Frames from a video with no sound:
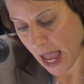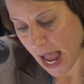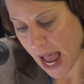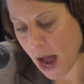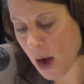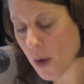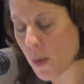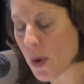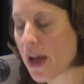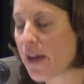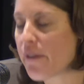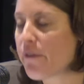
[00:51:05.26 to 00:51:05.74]

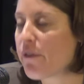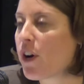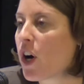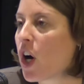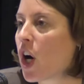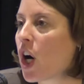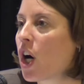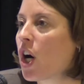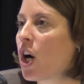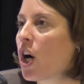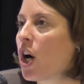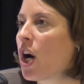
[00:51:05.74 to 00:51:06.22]

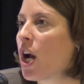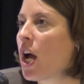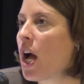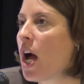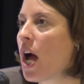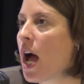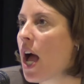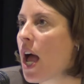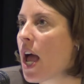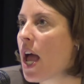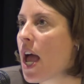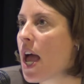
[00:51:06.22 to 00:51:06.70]
However,
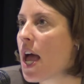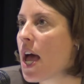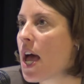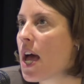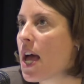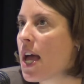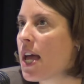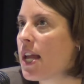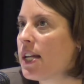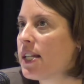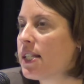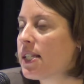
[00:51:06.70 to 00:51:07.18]

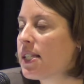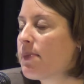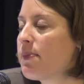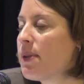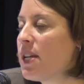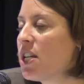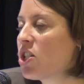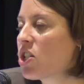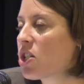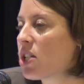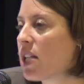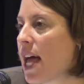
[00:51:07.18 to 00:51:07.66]
in a
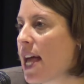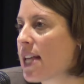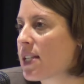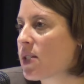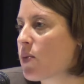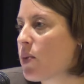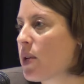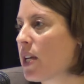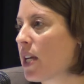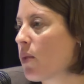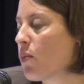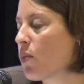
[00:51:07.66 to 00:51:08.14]
speech
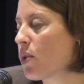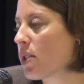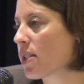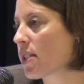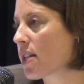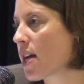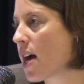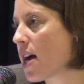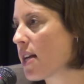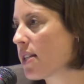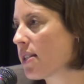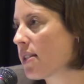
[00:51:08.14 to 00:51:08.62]
last week in
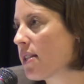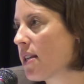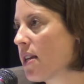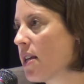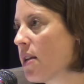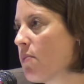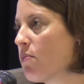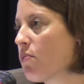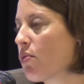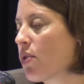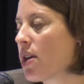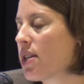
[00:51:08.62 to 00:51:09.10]

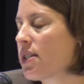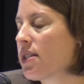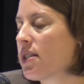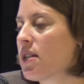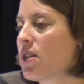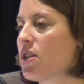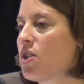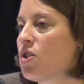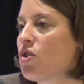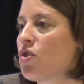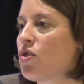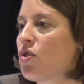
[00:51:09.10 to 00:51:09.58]
Wisconsin,
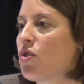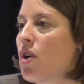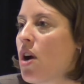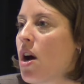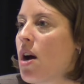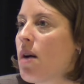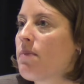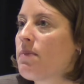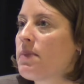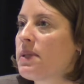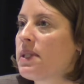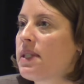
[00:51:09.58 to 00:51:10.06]
President
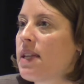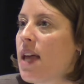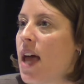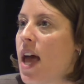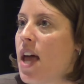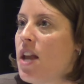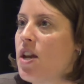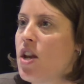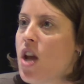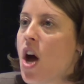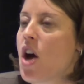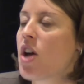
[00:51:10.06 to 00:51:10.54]
Trump
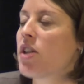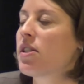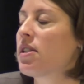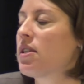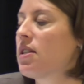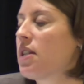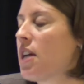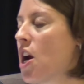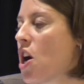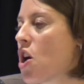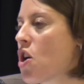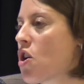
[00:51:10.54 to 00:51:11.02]
said, no, it's a
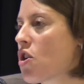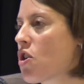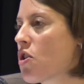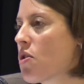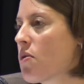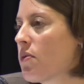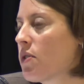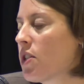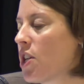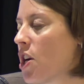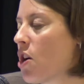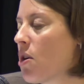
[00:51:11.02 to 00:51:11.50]

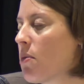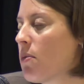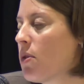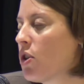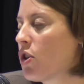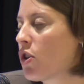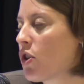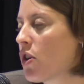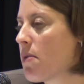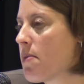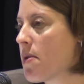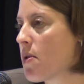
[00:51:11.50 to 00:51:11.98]
terrible
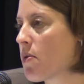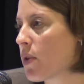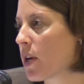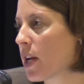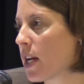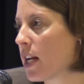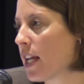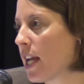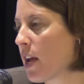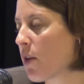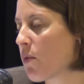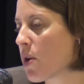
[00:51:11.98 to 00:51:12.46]
agreement, we're
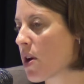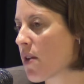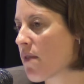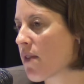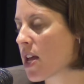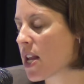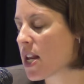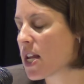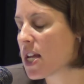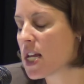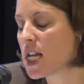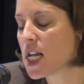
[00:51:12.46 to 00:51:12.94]
going to get rid of
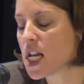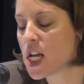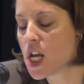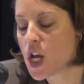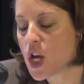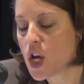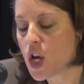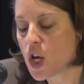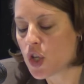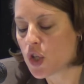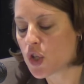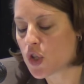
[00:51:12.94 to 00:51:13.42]
it.
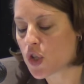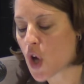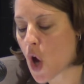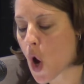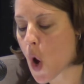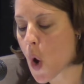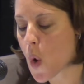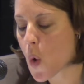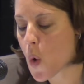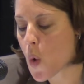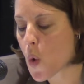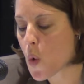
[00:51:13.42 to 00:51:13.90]

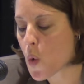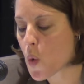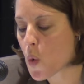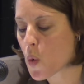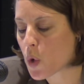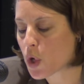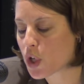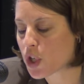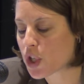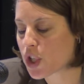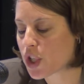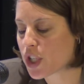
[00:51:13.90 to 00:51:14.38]
So
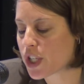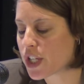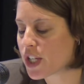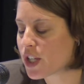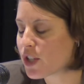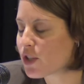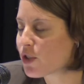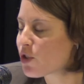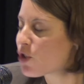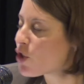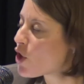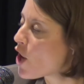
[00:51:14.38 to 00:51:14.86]
we're
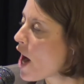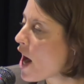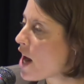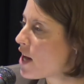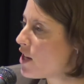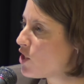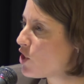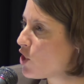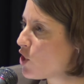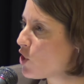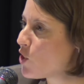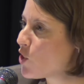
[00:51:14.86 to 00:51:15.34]
still
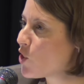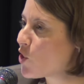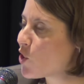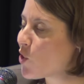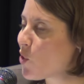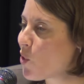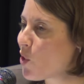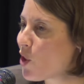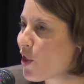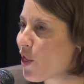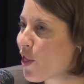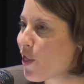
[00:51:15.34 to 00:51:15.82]
trying to
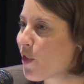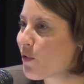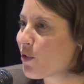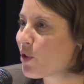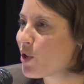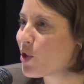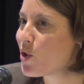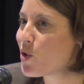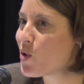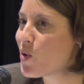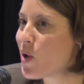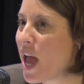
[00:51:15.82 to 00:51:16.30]
sort
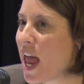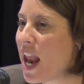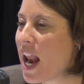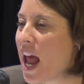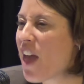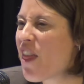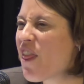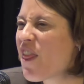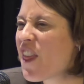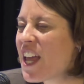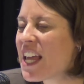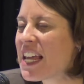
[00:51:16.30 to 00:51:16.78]
through, and
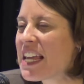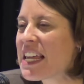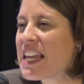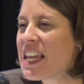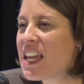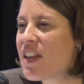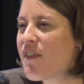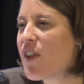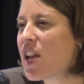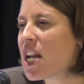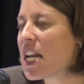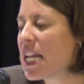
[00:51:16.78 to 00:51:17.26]
I think
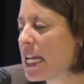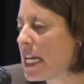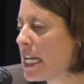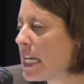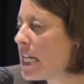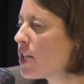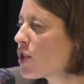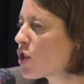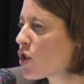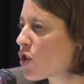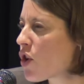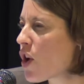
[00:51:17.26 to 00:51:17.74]
even
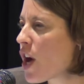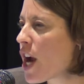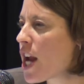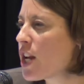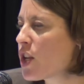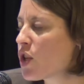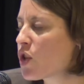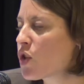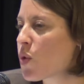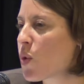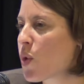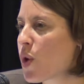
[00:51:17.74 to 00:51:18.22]
he's trying
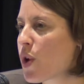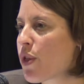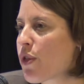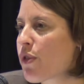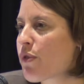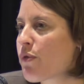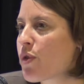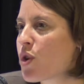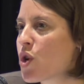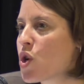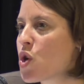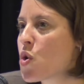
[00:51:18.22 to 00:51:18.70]
to sort
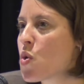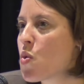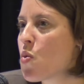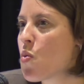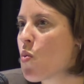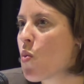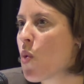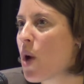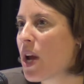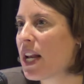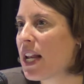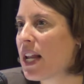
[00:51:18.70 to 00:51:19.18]
through
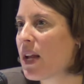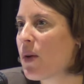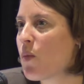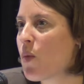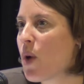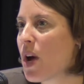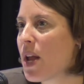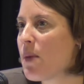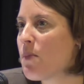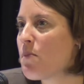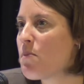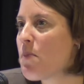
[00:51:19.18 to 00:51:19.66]

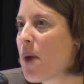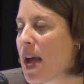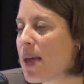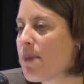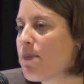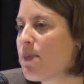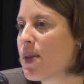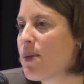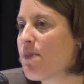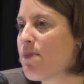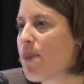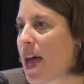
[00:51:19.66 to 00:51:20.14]
what
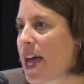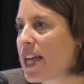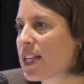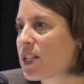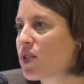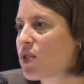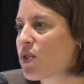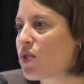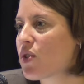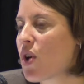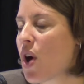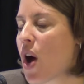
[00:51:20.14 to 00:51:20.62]
might be
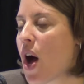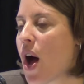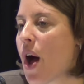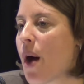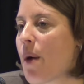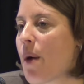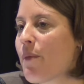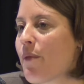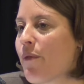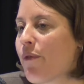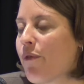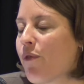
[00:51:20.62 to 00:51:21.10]
best
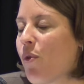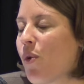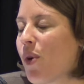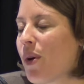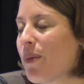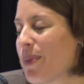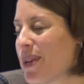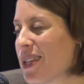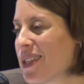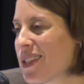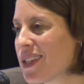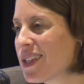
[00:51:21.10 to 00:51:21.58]
for
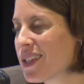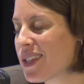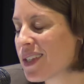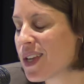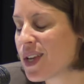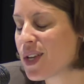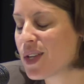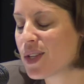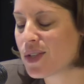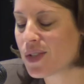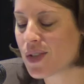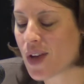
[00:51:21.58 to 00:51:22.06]

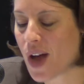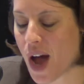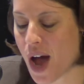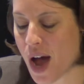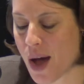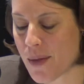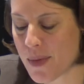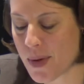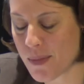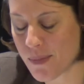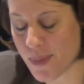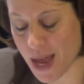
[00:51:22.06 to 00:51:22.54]
businesses
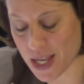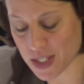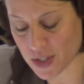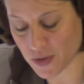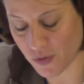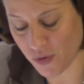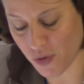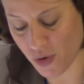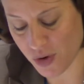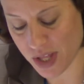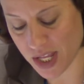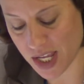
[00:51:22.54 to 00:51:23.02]
and
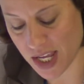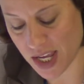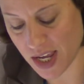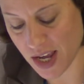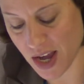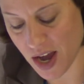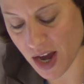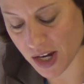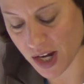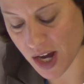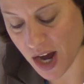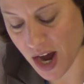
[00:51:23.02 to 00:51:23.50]
best for
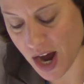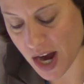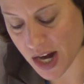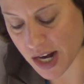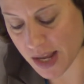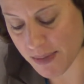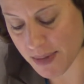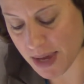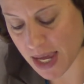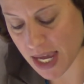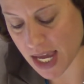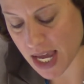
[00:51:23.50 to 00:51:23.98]
the
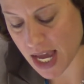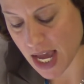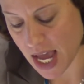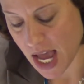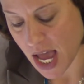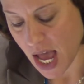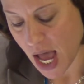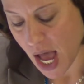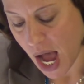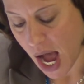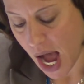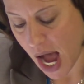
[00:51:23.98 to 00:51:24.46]
economy.
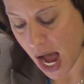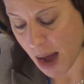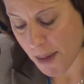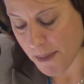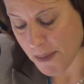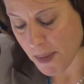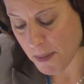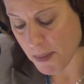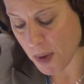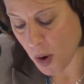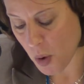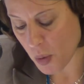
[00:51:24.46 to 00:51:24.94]

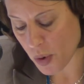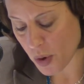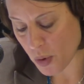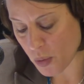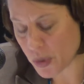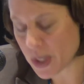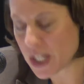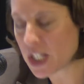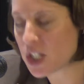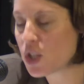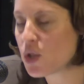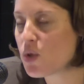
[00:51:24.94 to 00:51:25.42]
But what
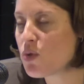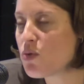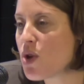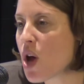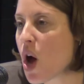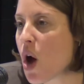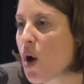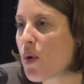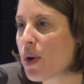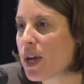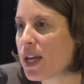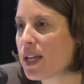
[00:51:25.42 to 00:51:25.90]
we do
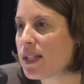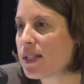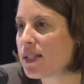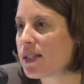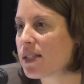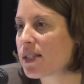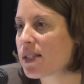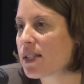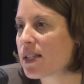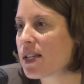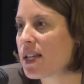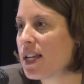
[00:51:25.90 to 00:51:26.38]
know
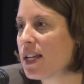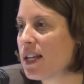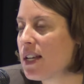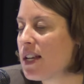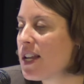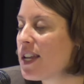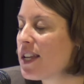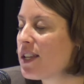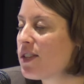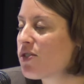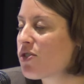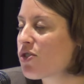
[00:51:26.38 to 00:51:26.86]
is, in
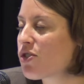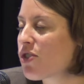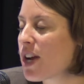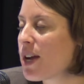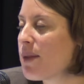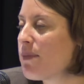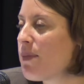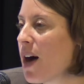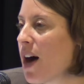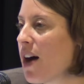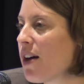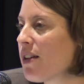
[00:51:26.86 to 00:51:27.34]
his
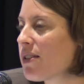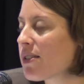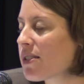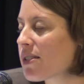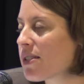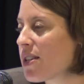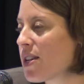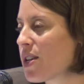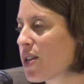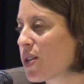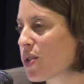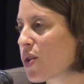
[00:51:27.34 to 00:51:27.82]
trade
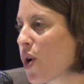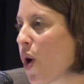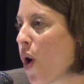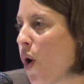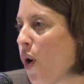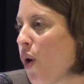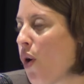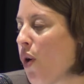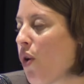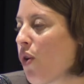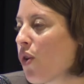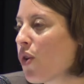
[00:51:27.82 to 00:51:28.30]
policy as a
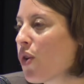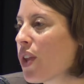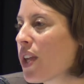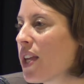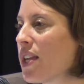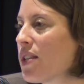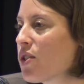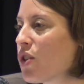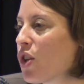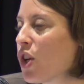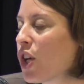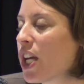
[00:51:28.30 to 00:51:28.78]
whole,
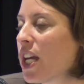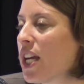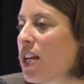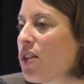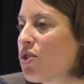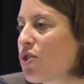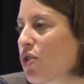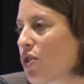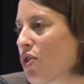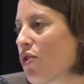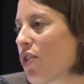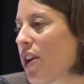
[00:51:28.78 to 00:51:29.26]
he's looking
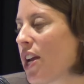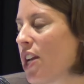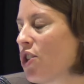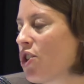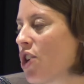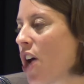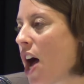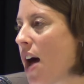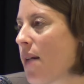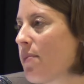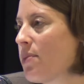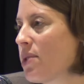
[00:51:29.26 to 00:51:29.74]
to create
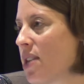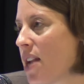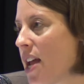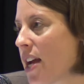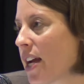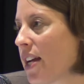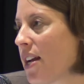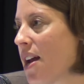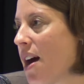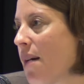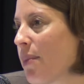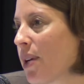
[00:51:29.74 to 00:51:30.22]
jobs and
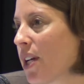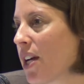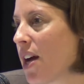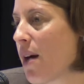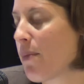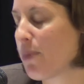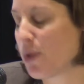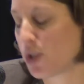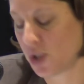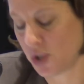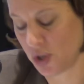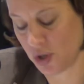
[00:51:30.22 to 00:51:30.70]
economic
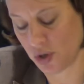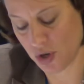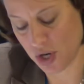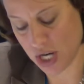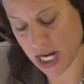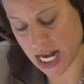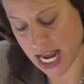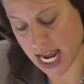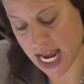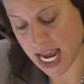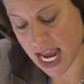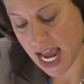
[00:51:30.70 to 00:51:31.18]

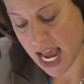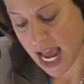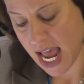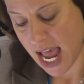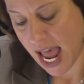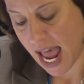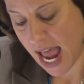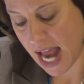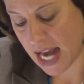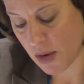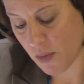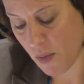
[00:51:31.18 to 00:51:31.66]
opportunity.
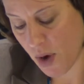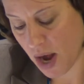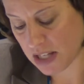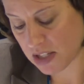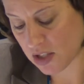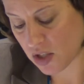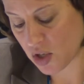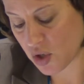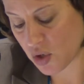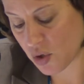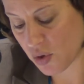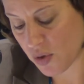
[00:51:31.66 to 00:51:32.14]
And he
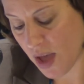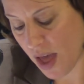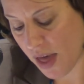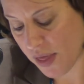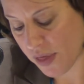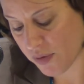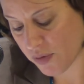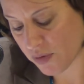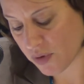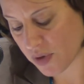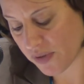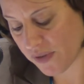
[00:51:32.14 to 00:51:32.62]
wants to do
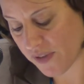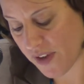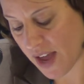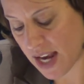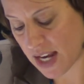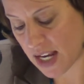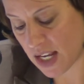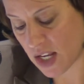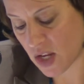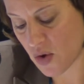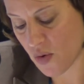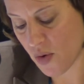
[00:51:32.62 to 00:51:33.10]
that through
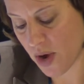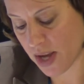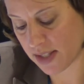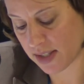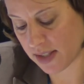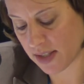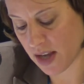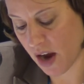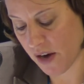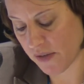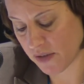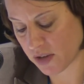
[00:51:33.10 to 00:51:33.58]
defending U.S.
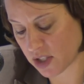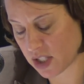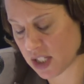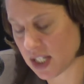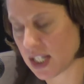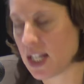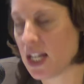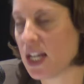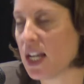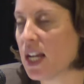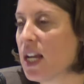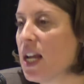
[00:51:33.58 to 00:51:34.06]

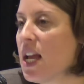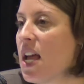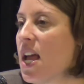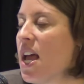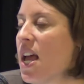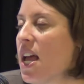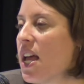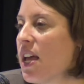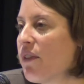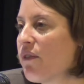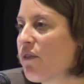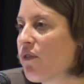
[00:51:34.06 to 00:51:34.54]
sovereignty,
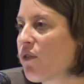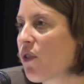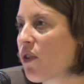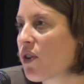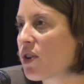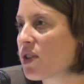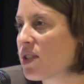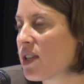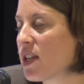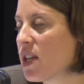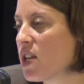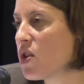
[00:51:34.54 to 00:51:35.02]

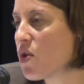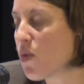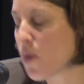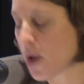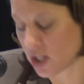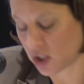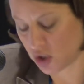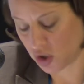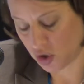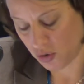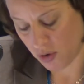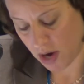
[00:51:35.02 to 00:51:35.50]
enforcing
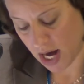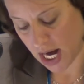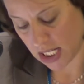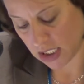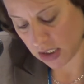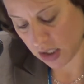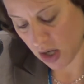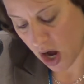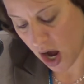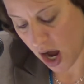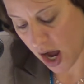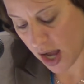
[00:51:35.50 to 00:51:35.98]
U.S. trade
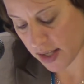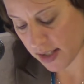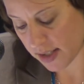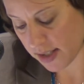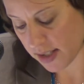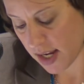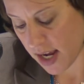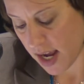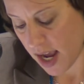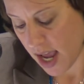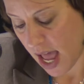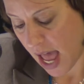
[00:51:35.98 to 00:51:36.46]

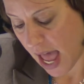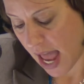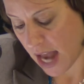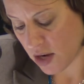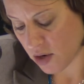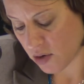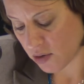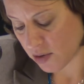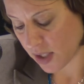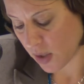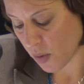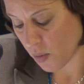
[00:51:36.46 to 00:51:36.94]
laws, and
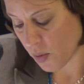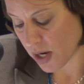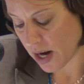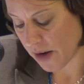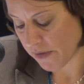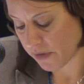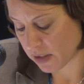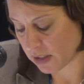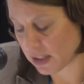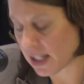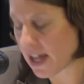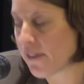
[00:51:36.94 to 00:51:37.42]
using
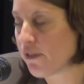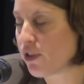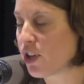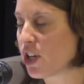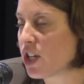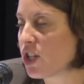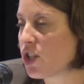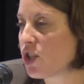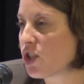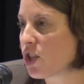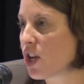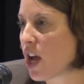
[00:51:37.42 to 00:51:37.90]
whatever
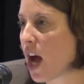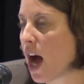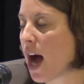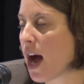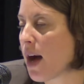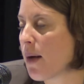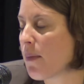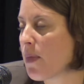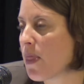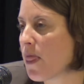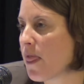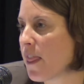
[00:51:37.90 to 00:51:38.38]
leverage
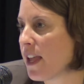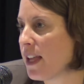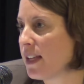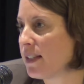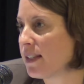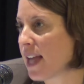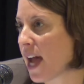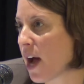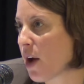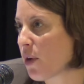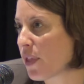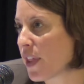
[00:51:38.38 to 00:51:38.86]

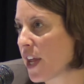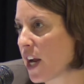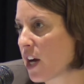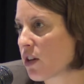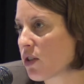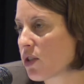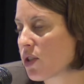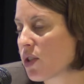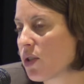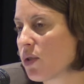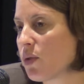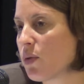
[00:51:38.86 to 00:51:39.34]
is out there
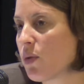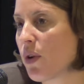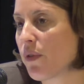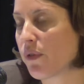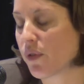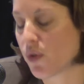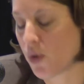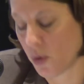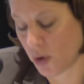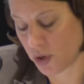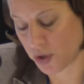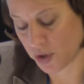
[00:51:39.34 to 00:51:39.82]
to,
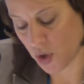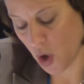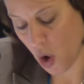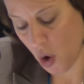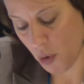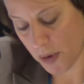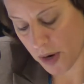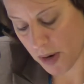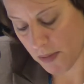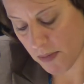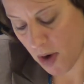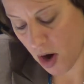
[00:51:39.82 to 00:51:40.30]
of course,
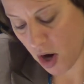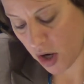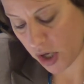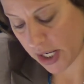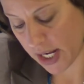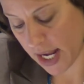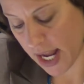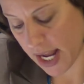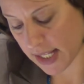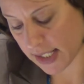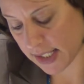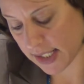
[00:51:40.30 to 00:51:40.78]
open
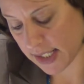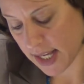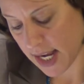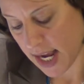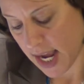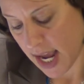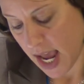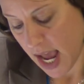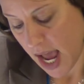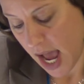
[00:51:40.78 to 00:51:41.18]
markets.